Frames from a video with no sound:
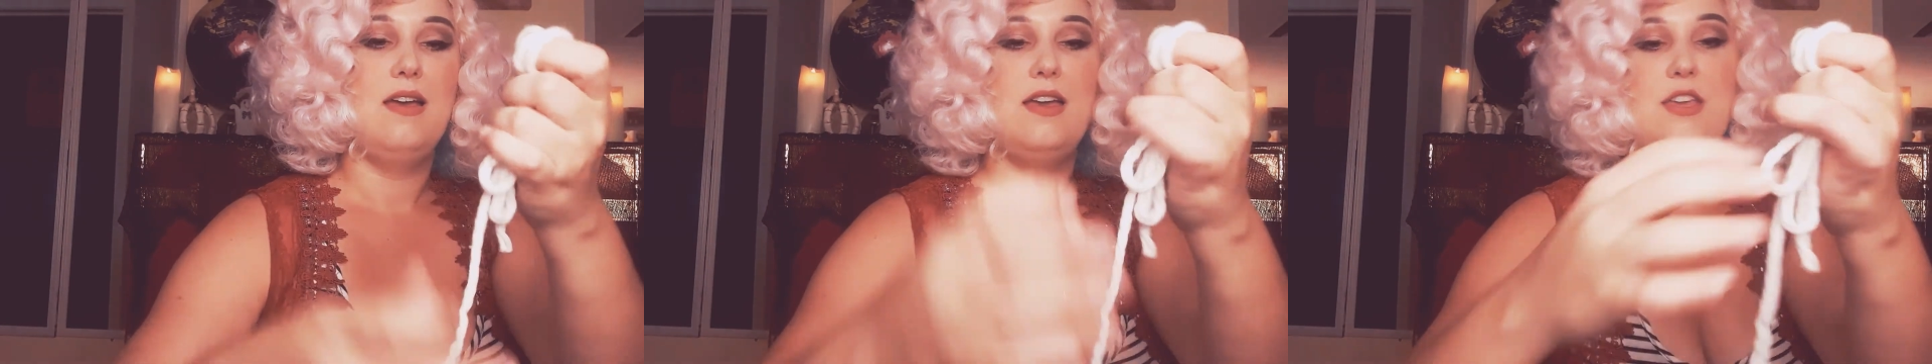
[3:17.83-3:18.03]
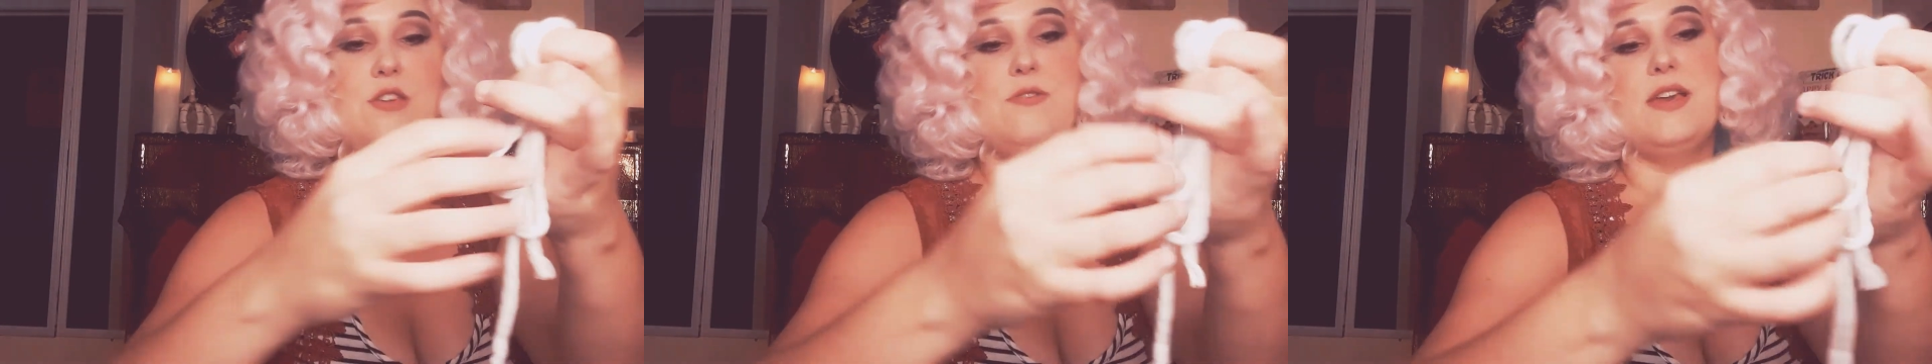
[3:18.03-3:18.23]

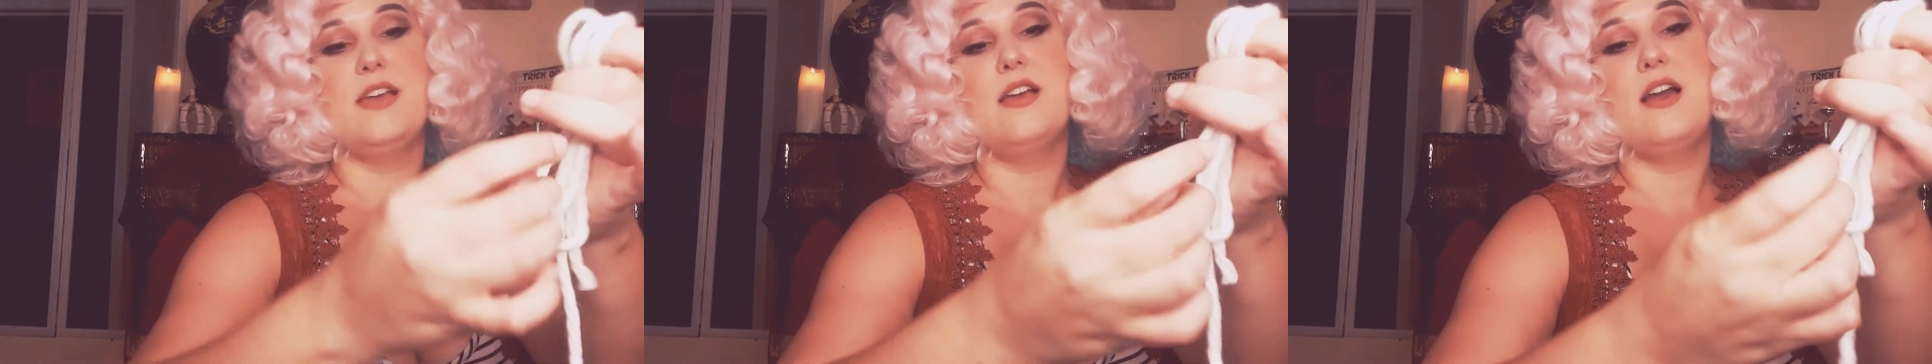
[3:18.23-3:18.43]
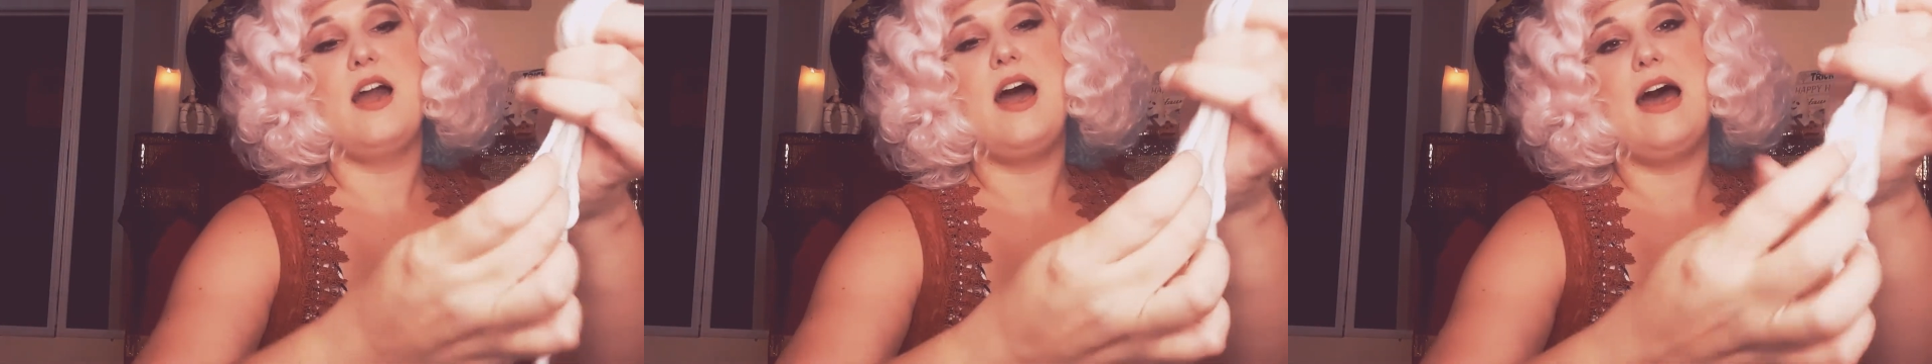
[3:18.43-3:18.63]
You
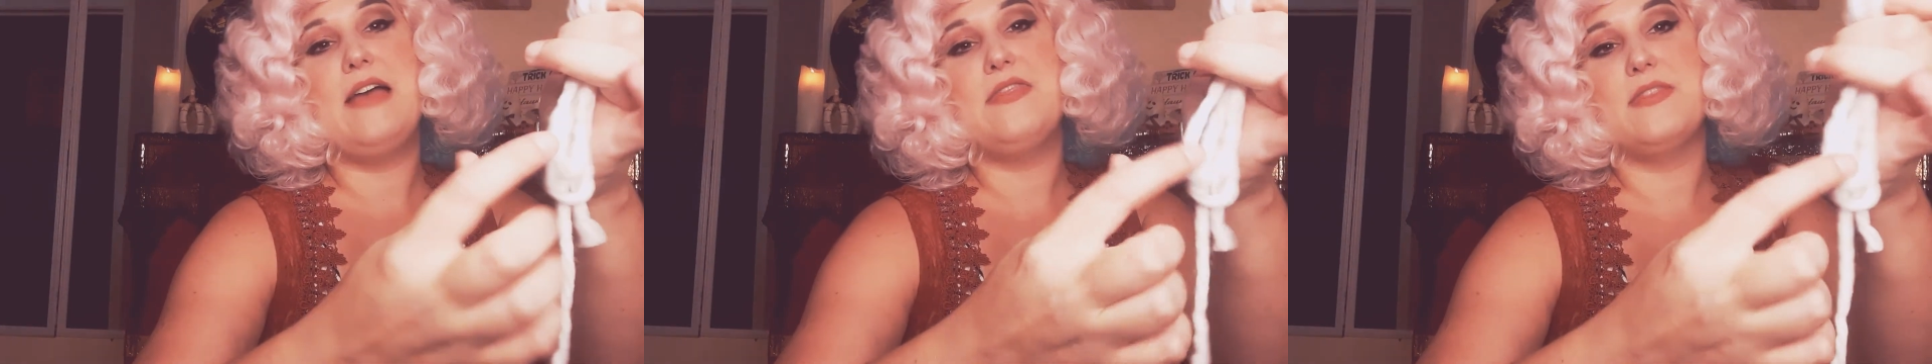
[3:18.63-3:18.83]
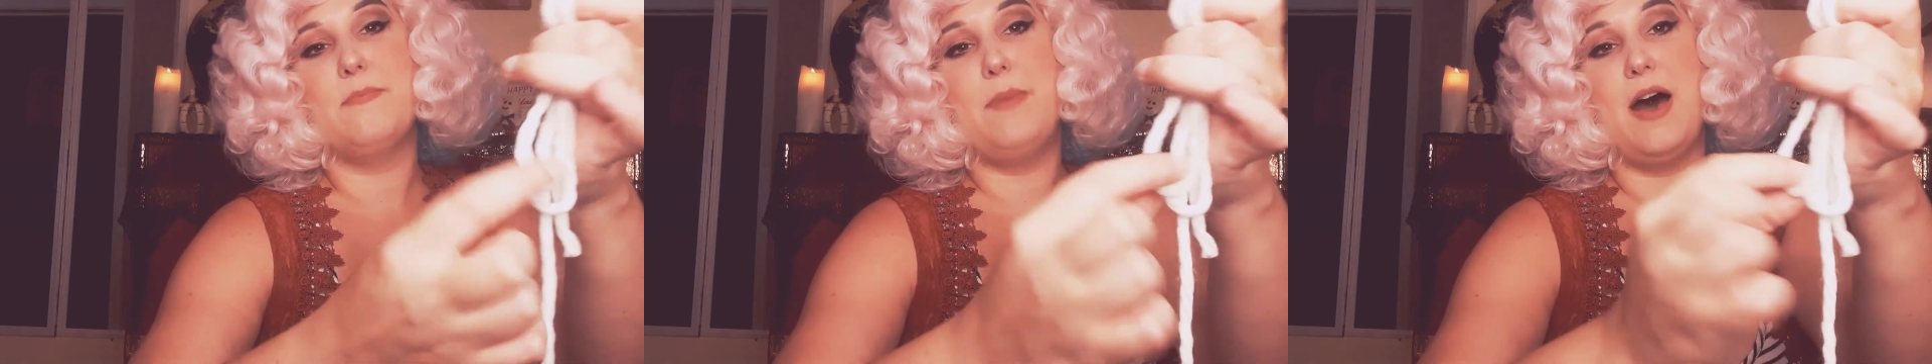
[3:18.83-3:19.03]
can
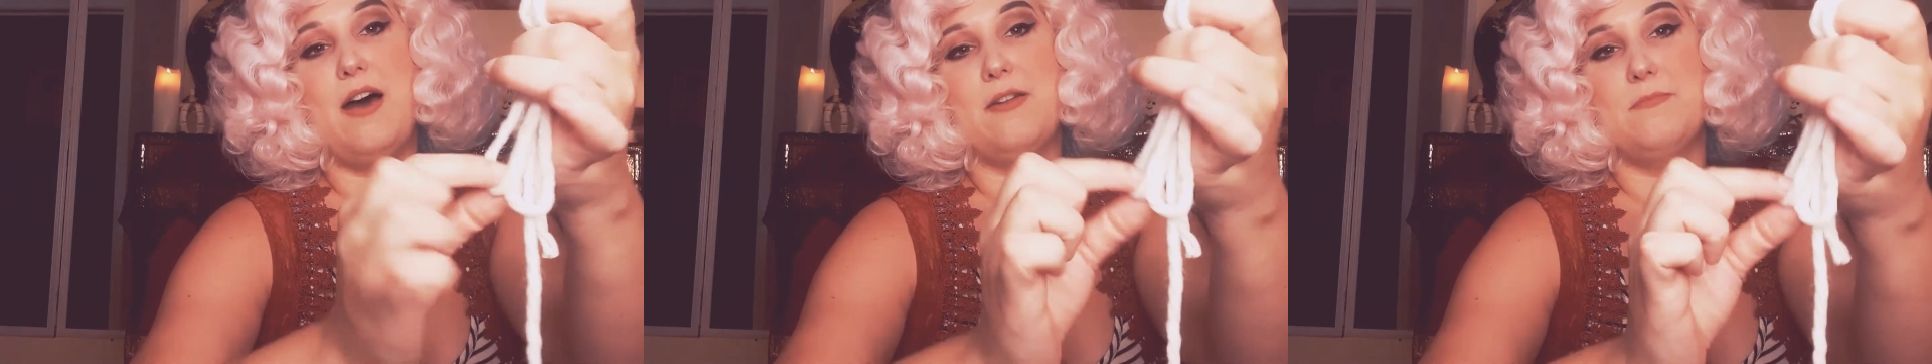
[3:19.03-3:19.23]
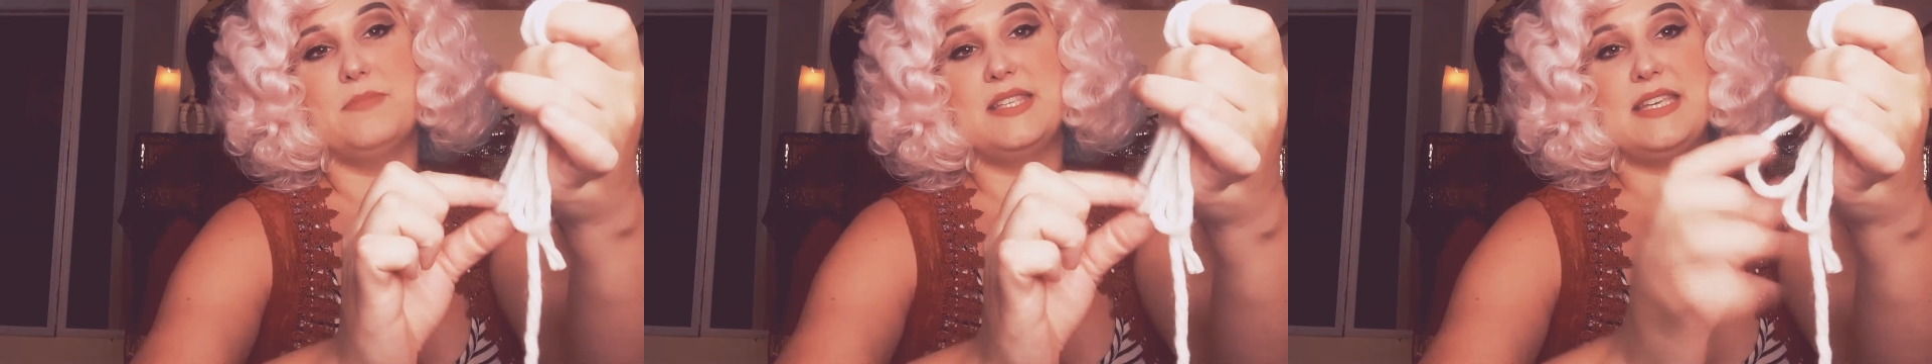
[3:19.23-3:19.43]
cut the
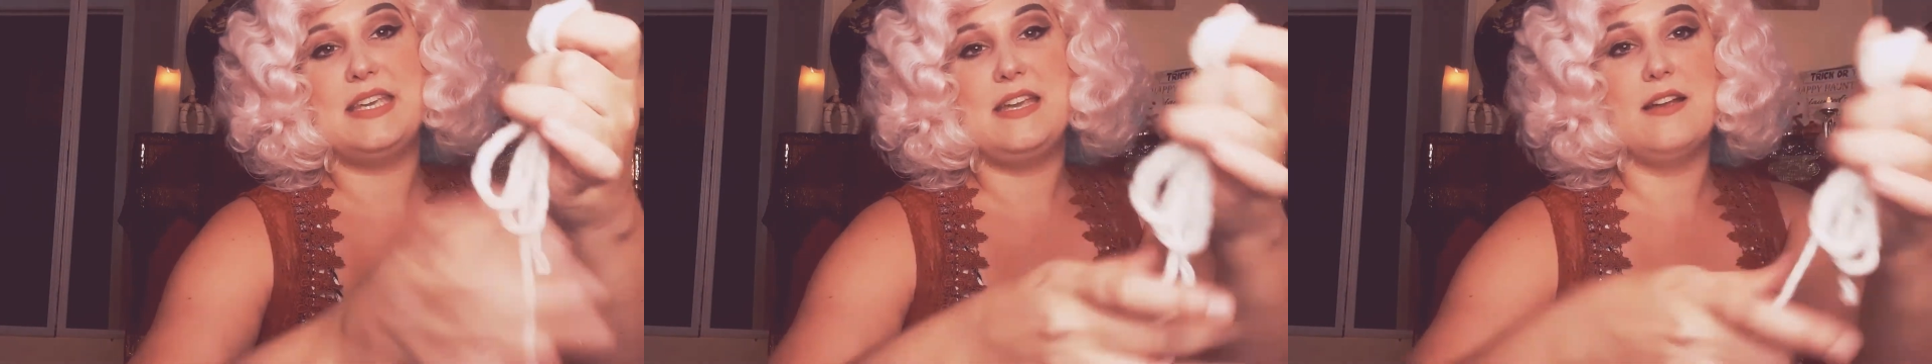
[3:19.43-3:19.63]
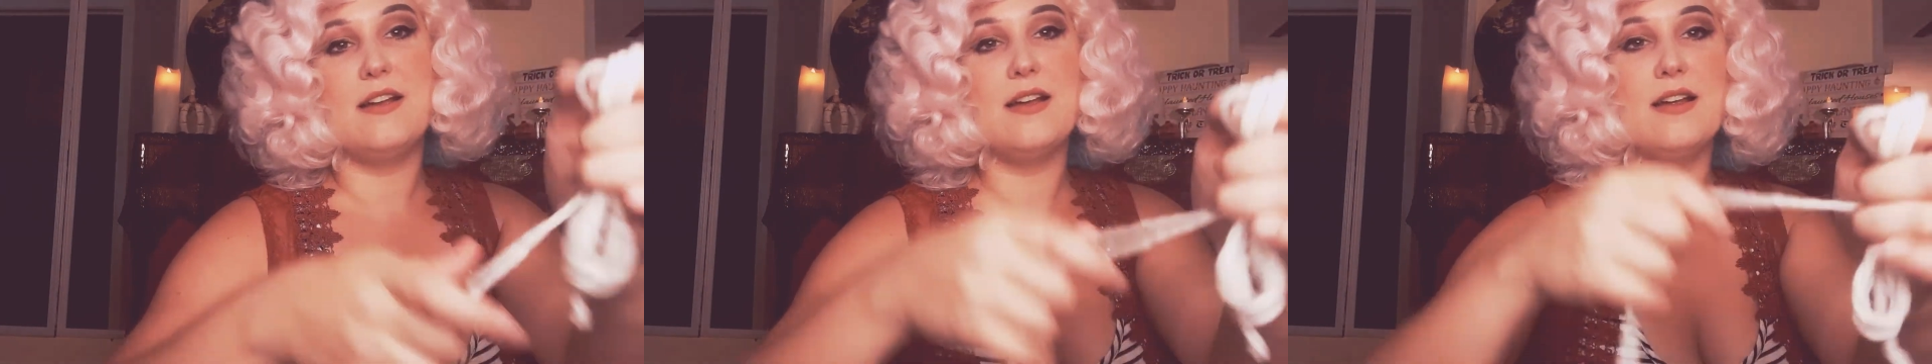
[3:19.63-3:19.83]
bottoms
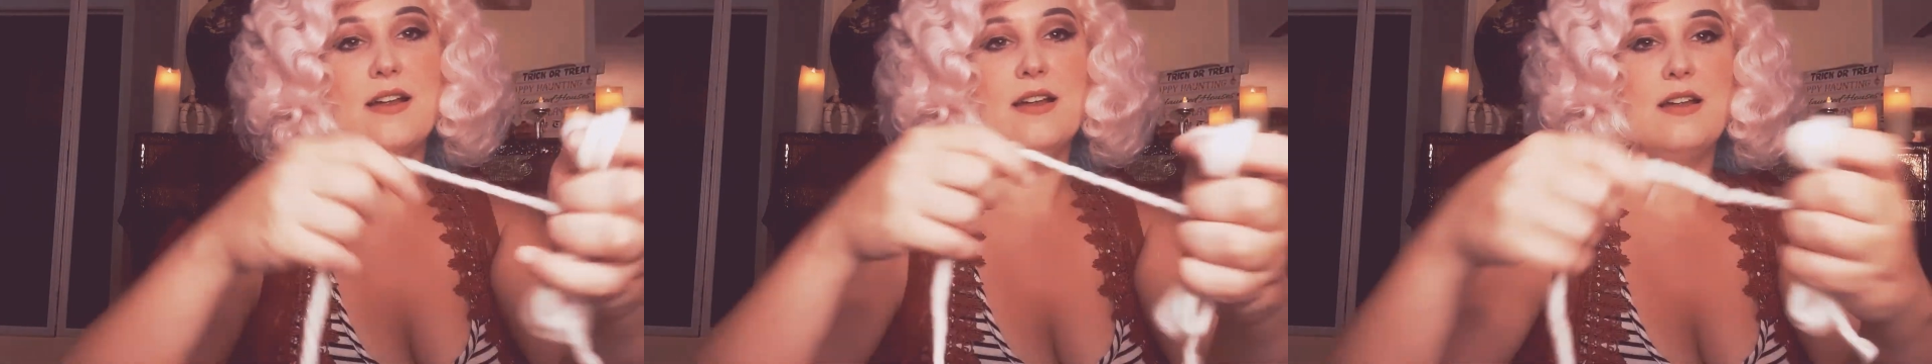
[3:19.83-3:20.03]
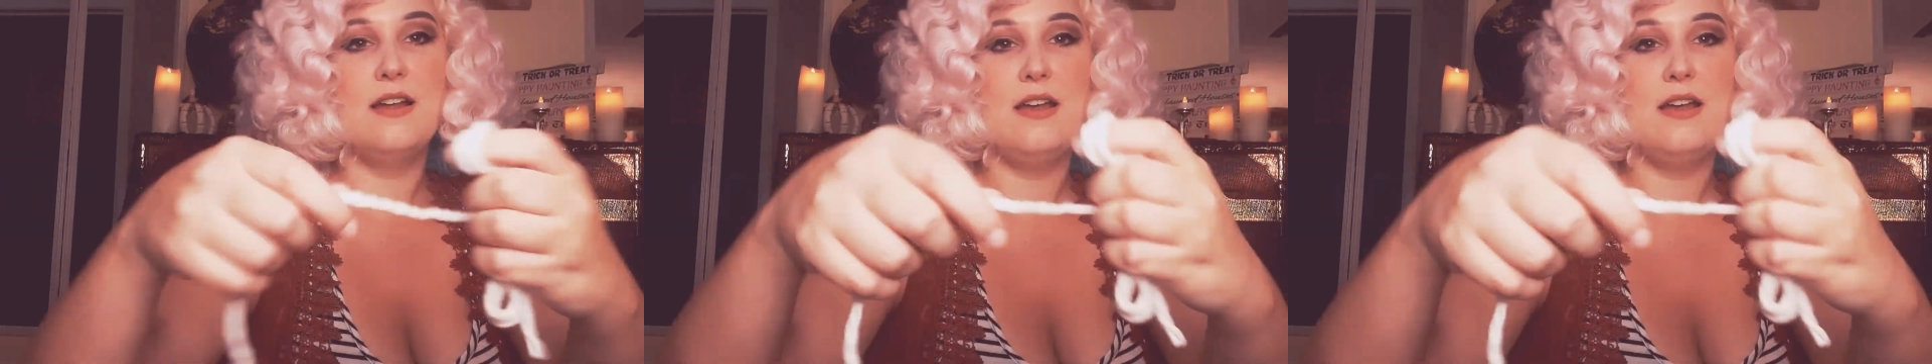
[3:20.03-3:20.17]
here,